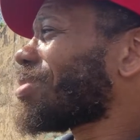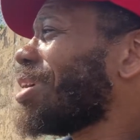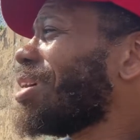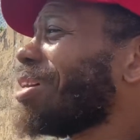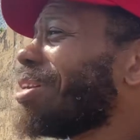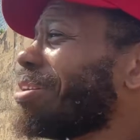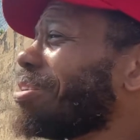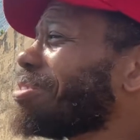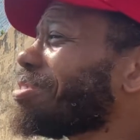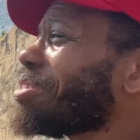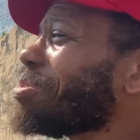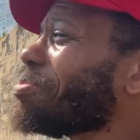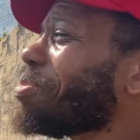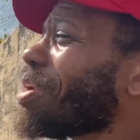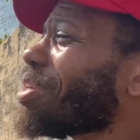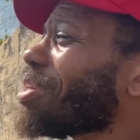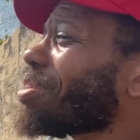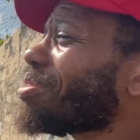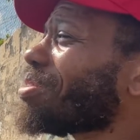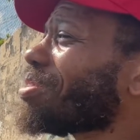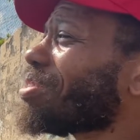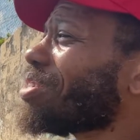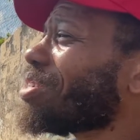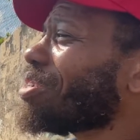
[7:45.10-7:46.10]
there's some
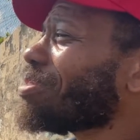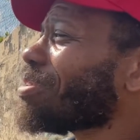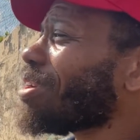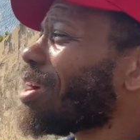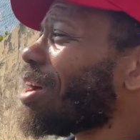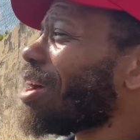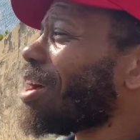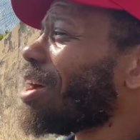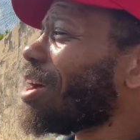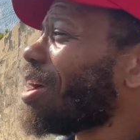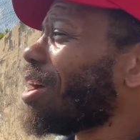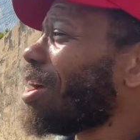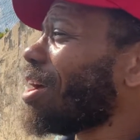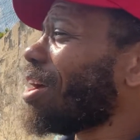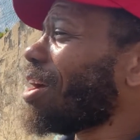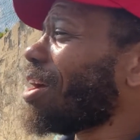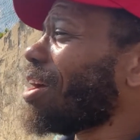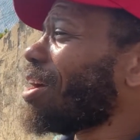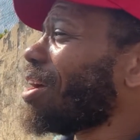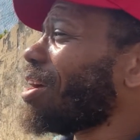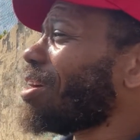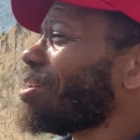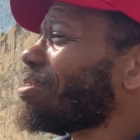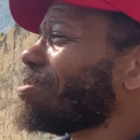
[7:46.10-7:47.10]
other shit.
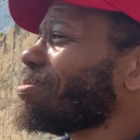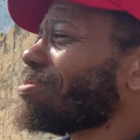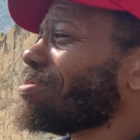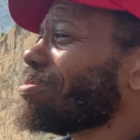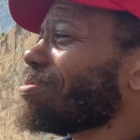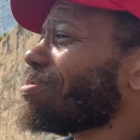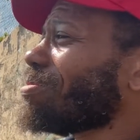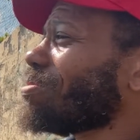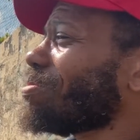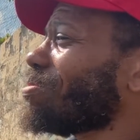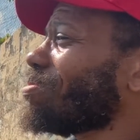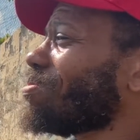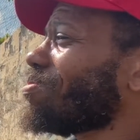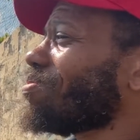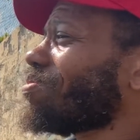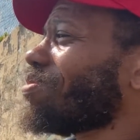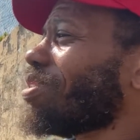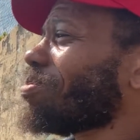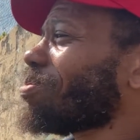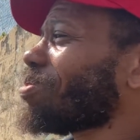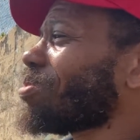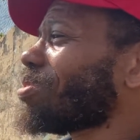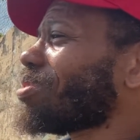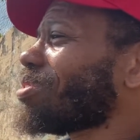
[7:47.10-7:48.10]
I, I don't know if
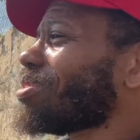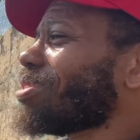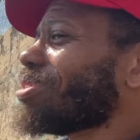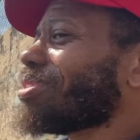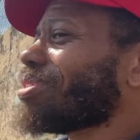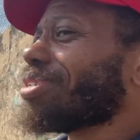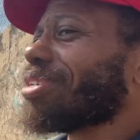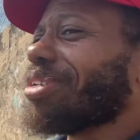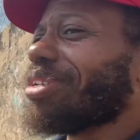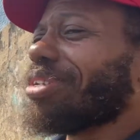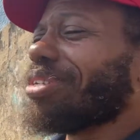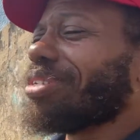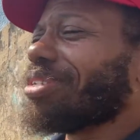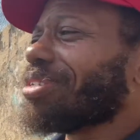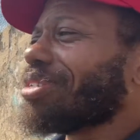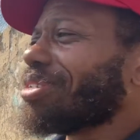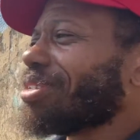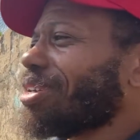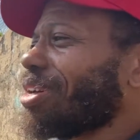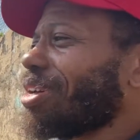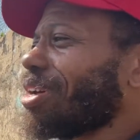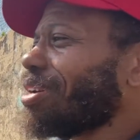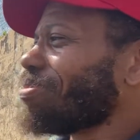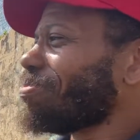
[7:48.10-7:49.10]
I'm going to get into
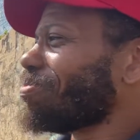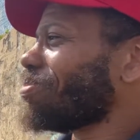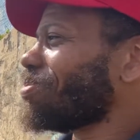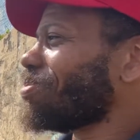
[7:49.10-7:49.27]
that.